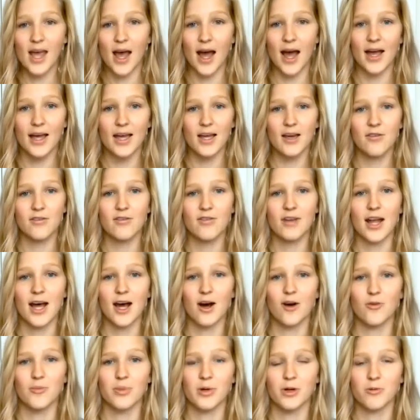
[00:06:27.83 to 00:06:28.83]
I have
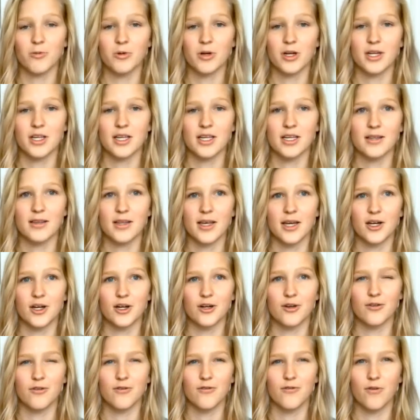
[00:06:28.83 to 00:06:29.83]
now been working
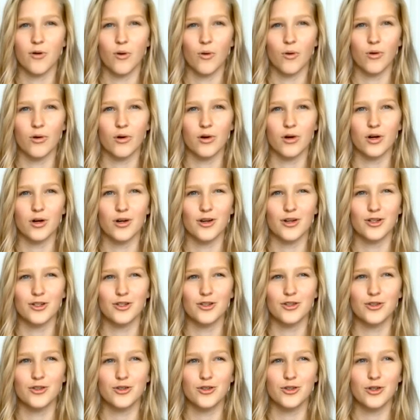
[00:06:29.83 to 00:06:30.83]
there for
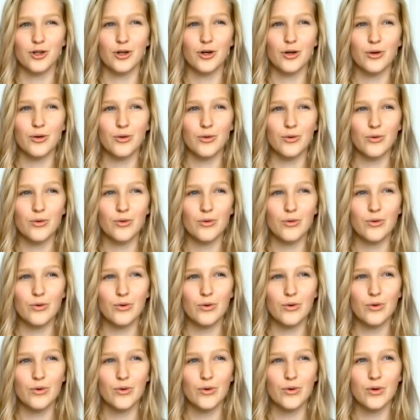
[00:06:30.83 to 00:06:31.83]

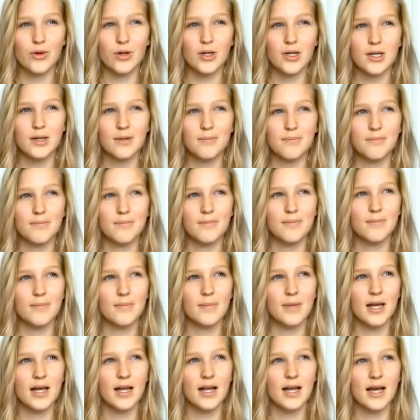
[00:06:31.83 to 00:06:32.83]
two
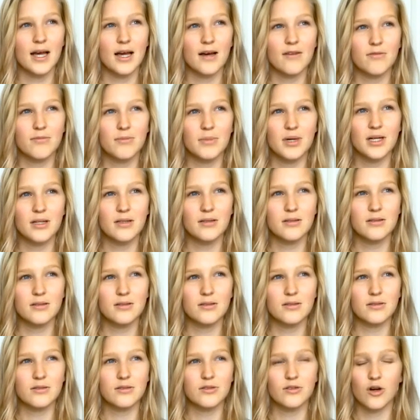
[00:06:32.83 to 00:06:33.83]
and a half
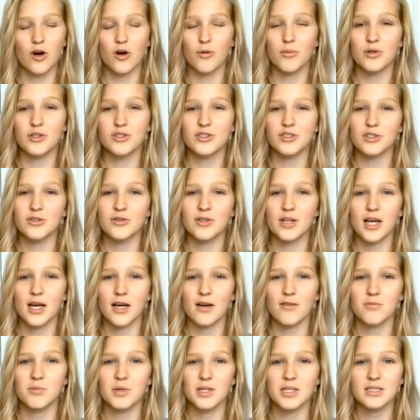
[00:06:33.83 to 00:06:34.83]
months, almost two and a
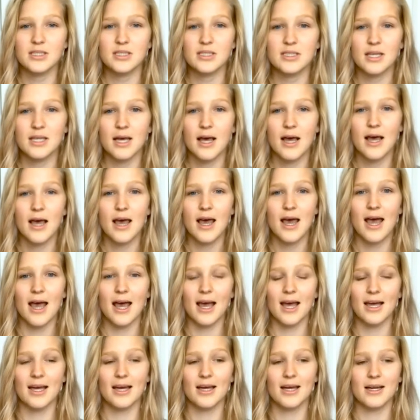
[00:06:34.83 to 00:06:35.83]
half months,
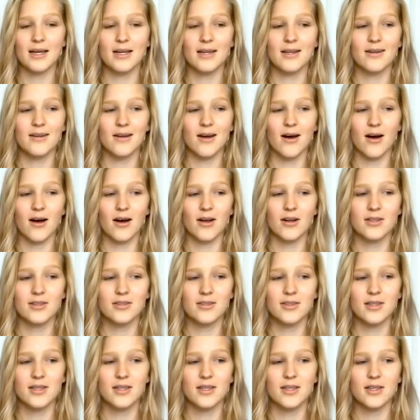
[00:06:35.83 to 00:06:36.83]
and
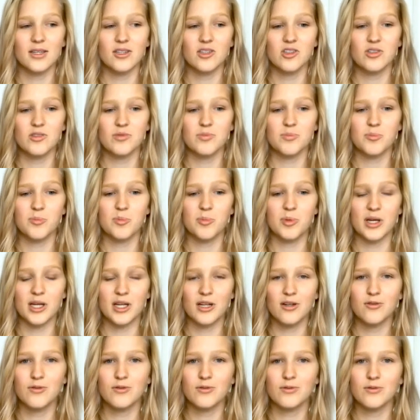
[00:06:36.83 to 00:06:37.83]
honestly it's
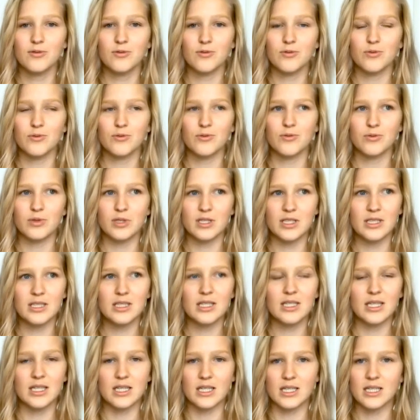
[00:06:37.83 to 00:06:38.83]
been
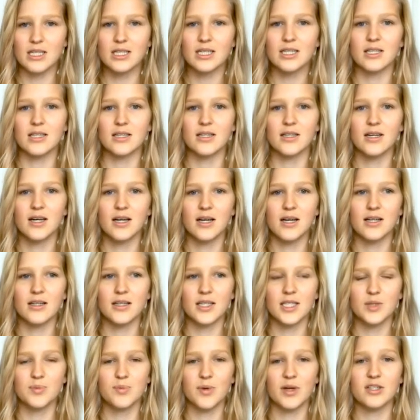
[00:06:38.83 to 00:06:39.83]
really good.
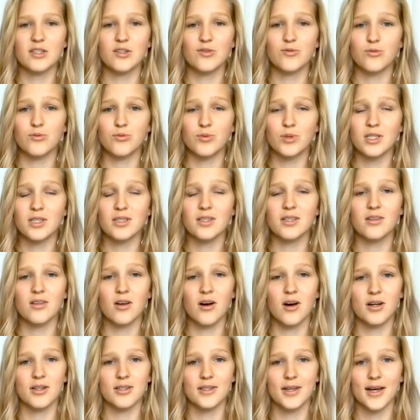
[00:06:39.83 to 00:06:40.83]
They spent a really
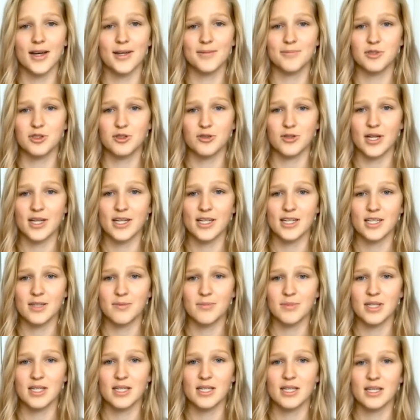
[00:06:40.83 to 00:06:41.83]
long time
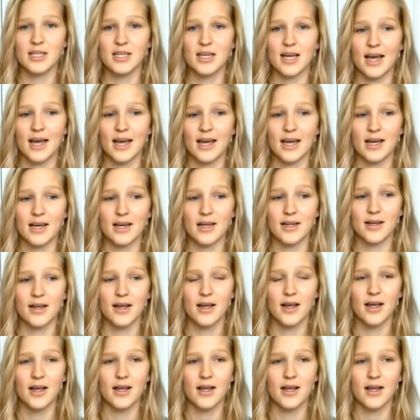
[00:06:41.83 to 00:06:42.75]
training me, and